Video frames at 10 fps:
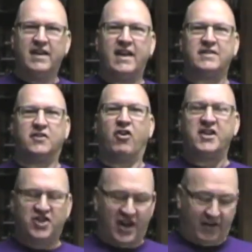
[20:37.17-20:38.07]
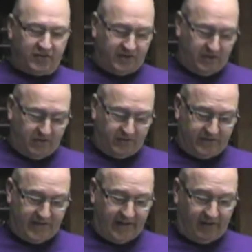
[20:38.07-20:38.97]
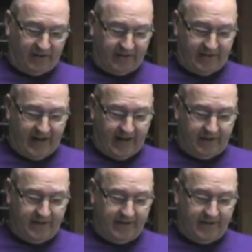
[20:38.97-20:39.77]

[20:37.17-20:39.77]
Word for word: he has a great channel so take a look at that